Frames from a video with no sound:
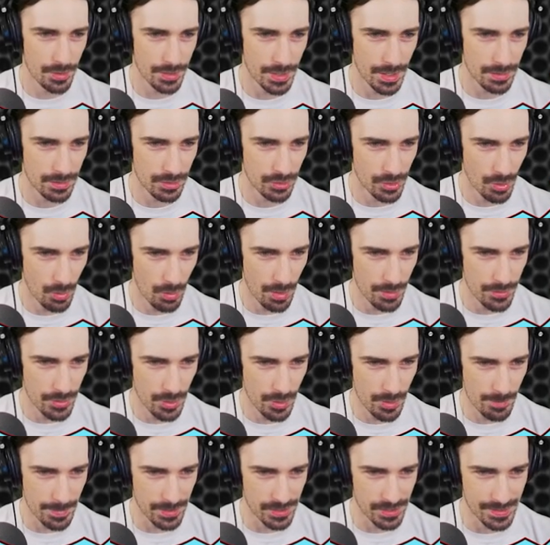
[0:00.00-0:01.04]
Okay, you know what? You know
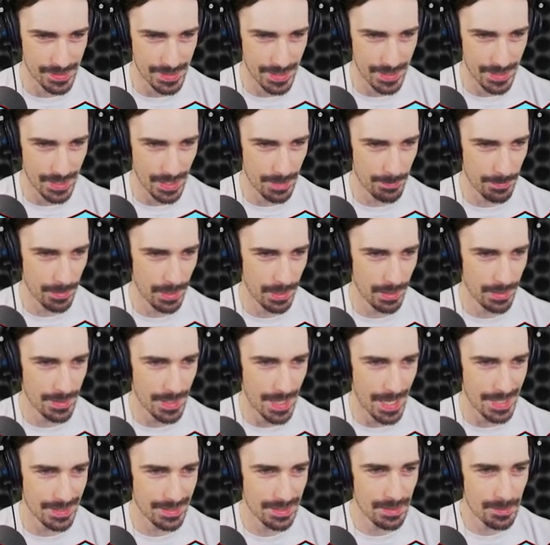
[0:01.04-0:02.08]
what mistake I made?
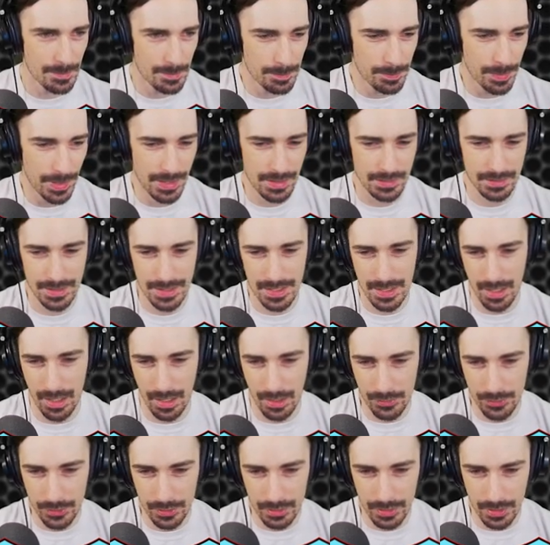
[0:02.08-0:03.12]
I didn't paint the
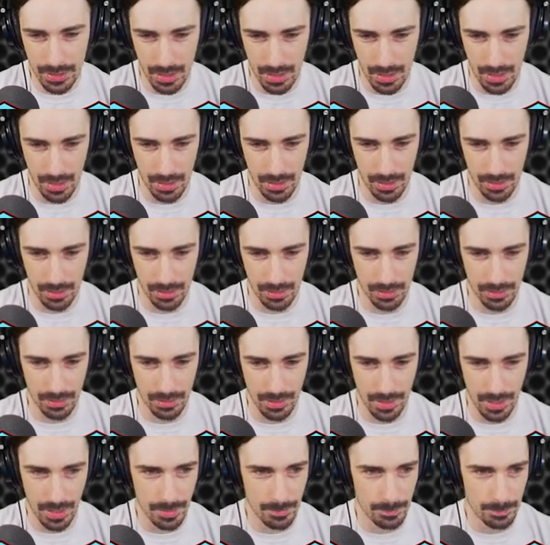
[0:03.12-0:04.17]
other car
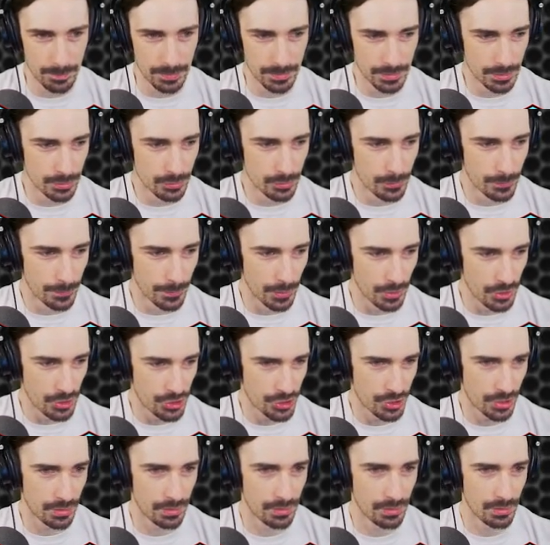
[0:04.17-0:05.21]
a blue
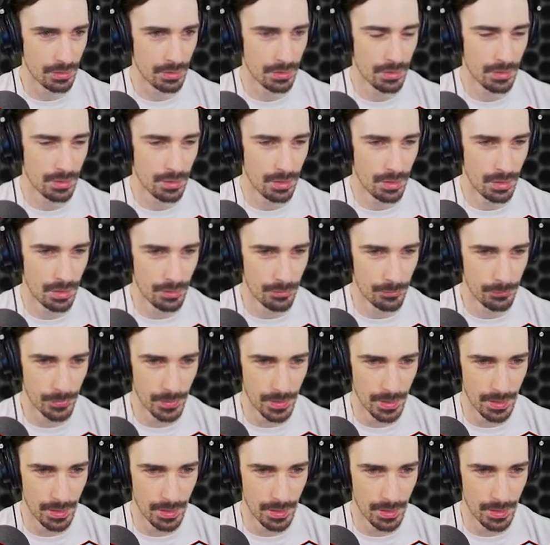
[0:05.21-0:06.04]
version of